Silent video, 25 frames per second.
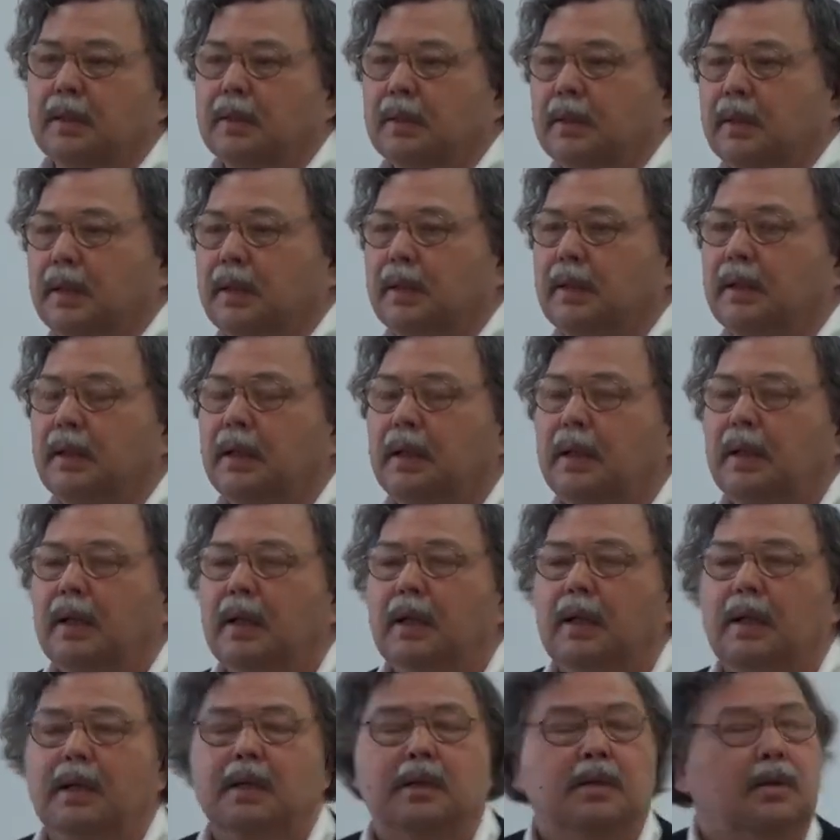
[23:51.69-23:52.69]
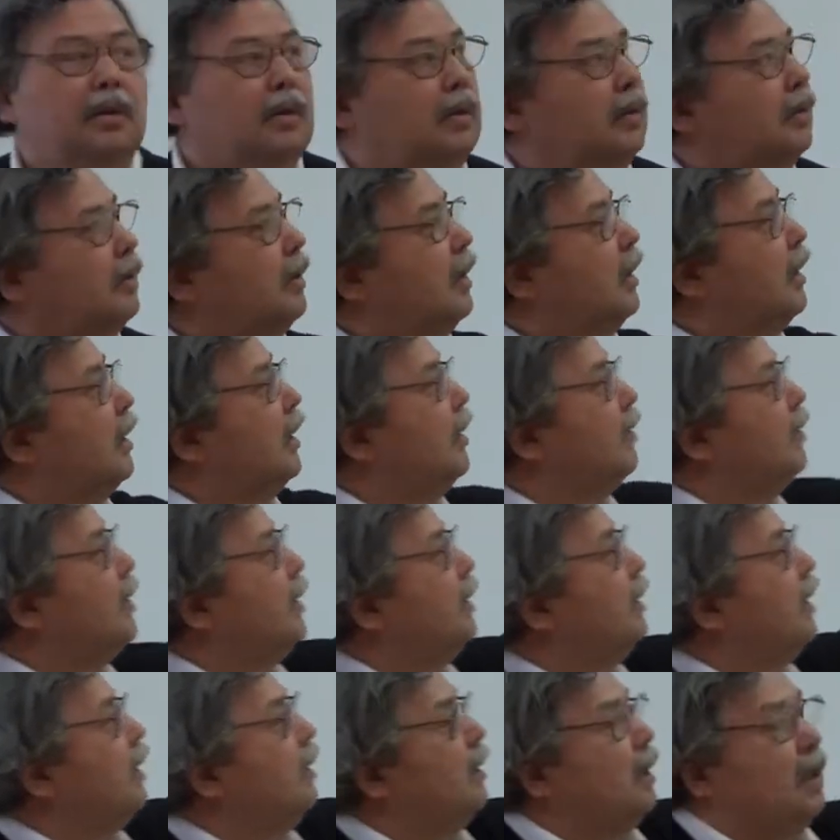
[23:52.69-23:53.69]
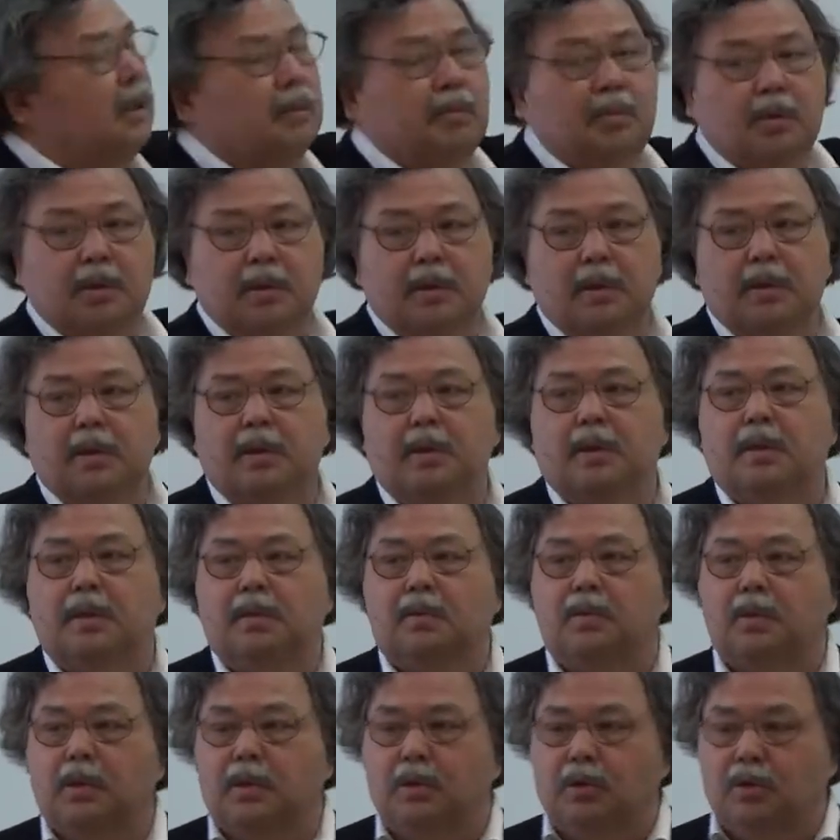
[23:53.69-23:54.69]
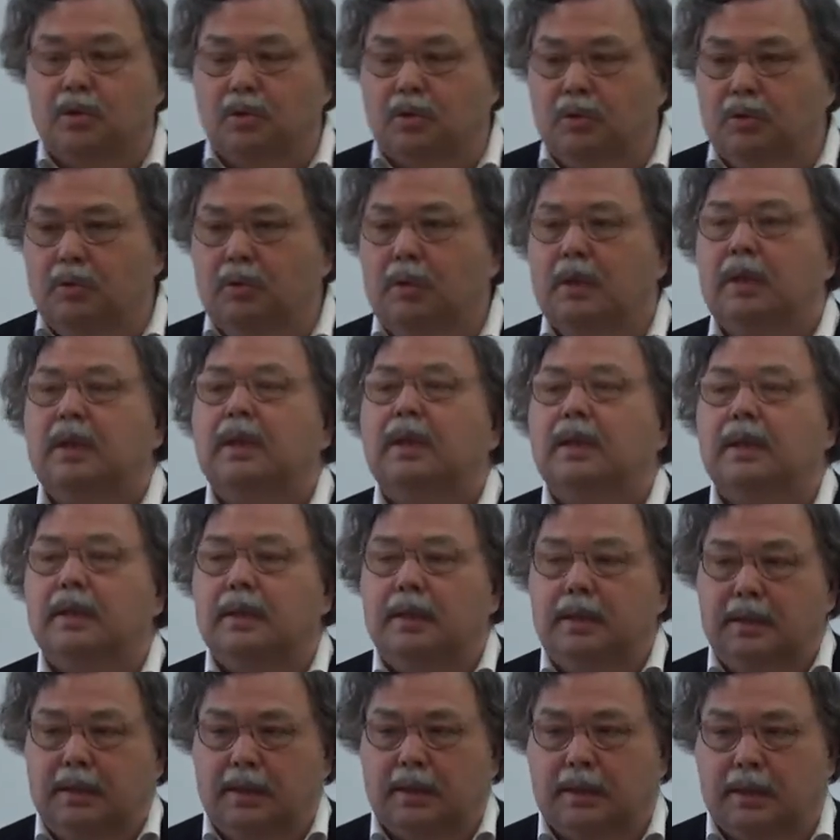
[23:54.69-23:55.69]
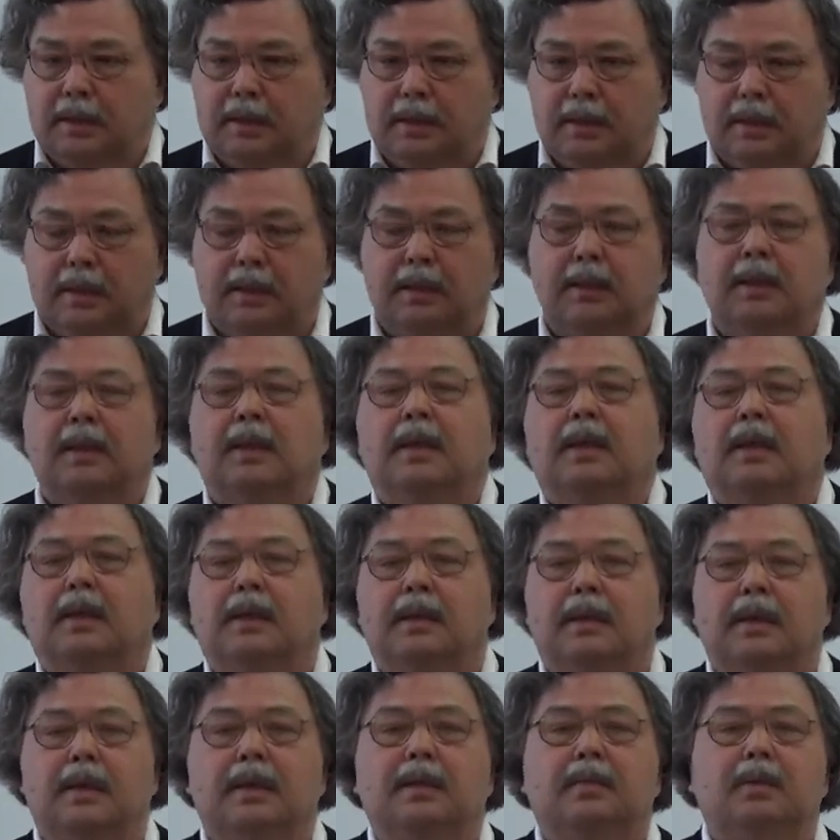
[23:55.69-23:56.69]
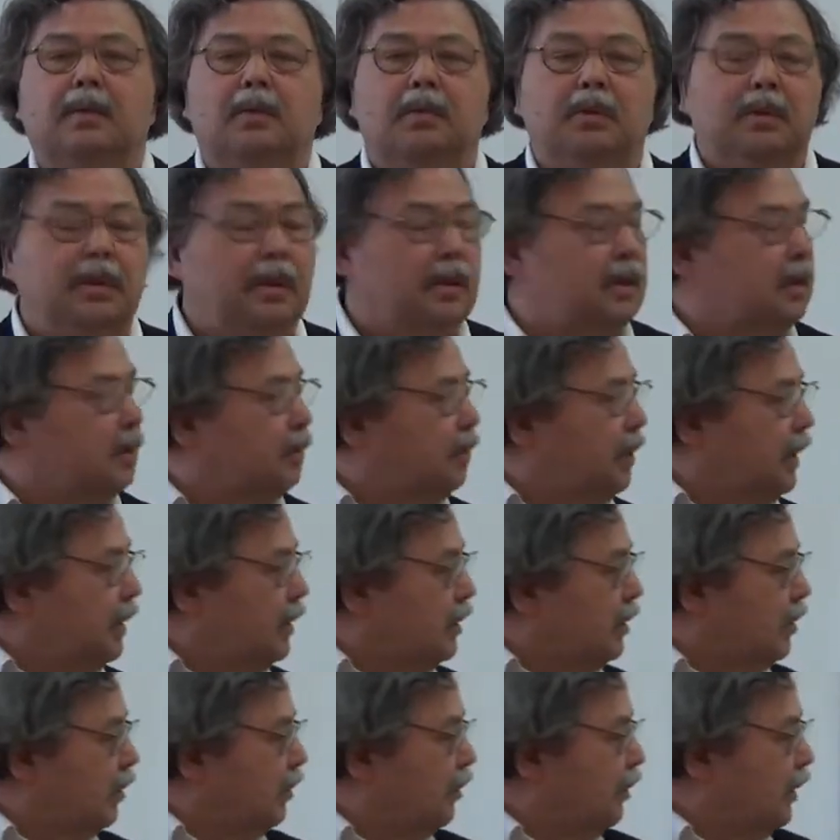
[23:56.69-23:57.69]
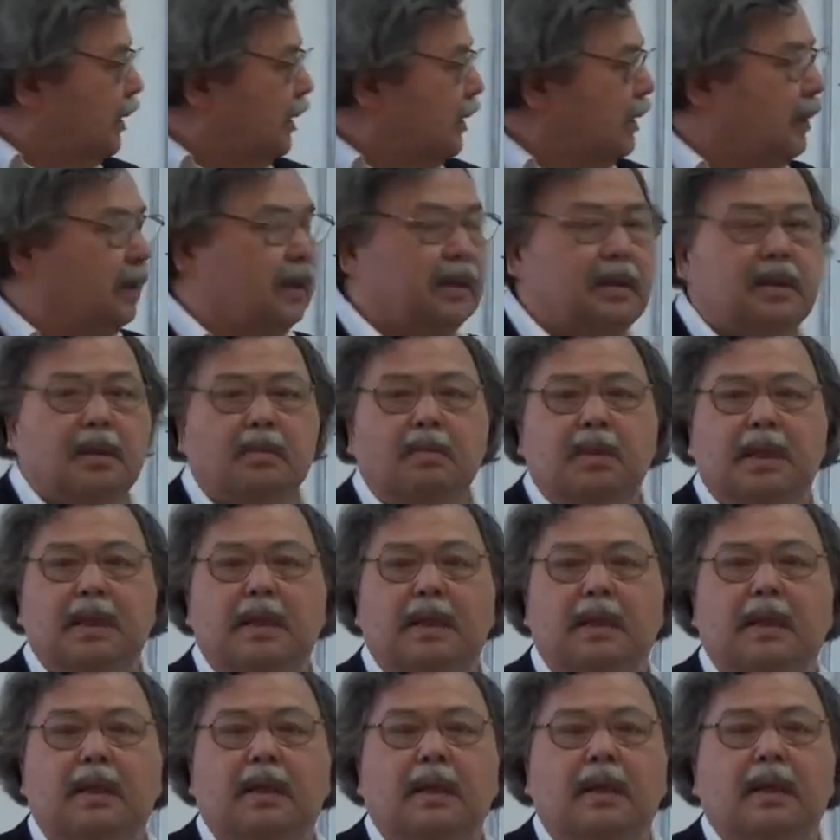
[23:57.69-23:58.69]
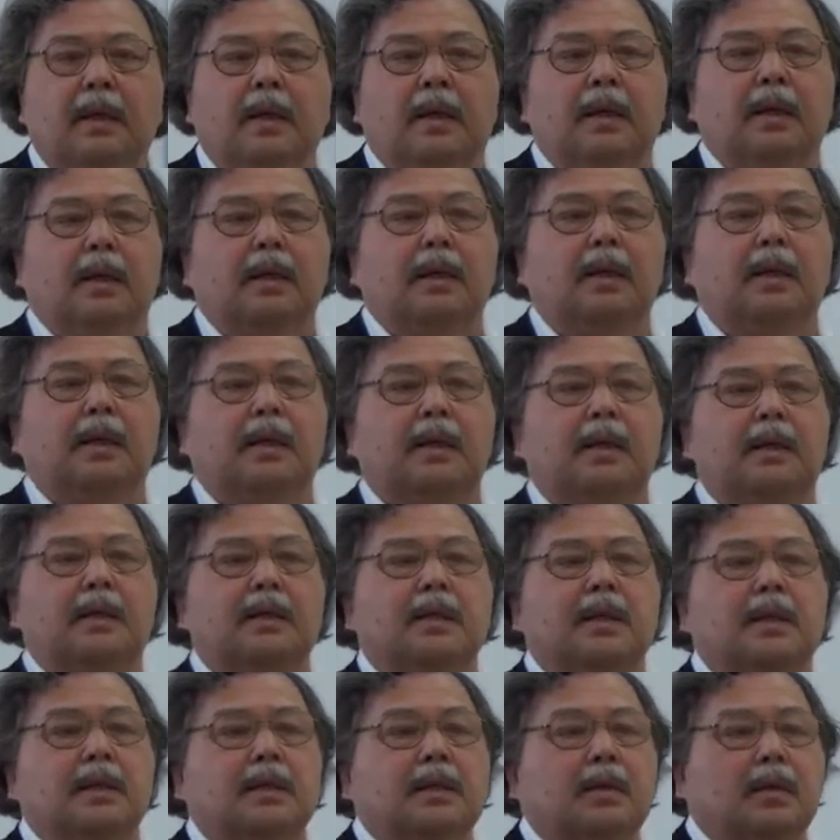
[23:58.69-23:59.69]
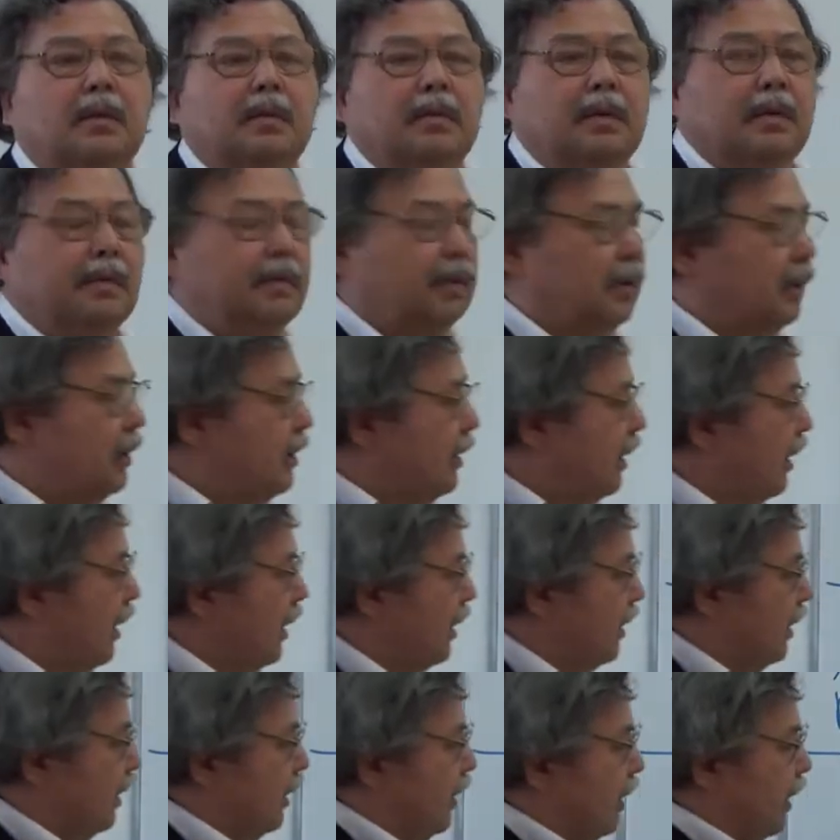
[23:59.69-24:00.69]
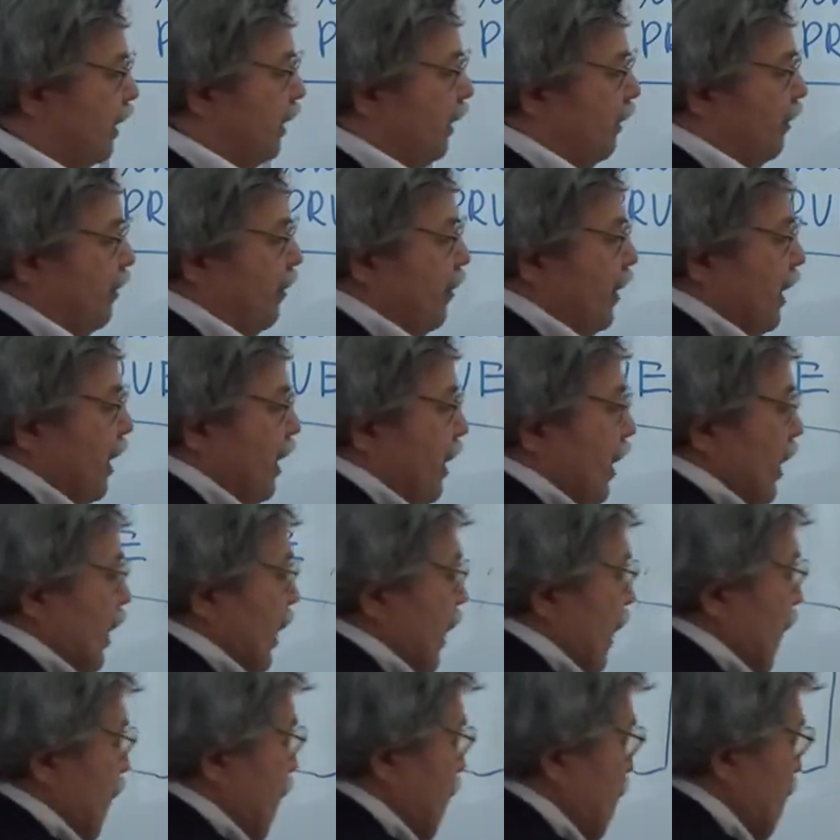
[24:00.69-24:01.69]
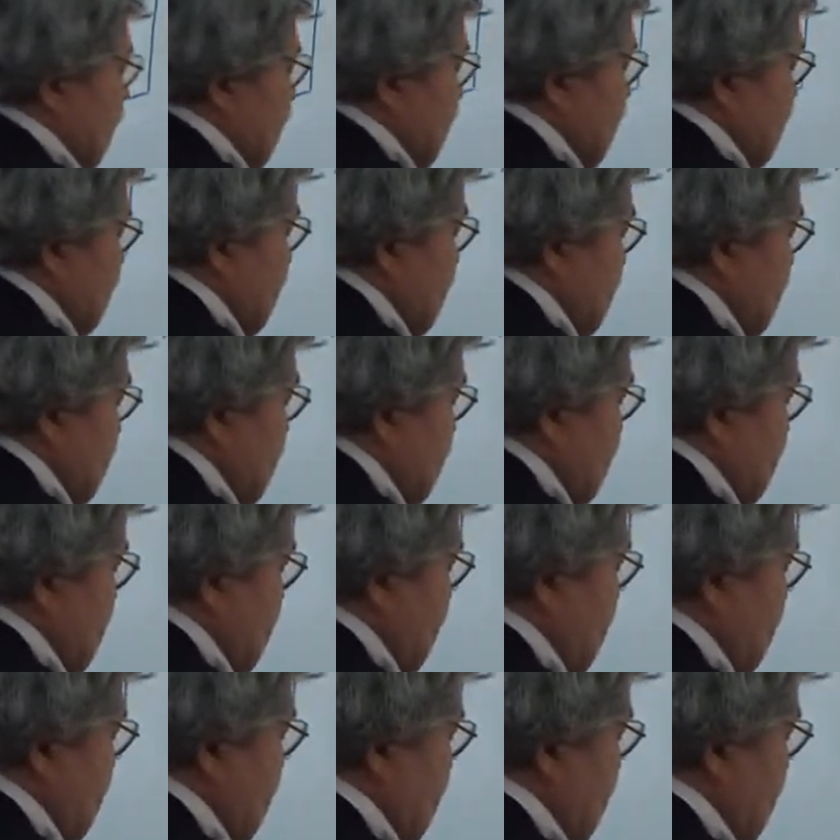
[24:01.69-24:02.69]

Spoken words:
Okay, so if the null hypothesis were true, literally, then we would expect to find this many occurrences of the first category. And then it's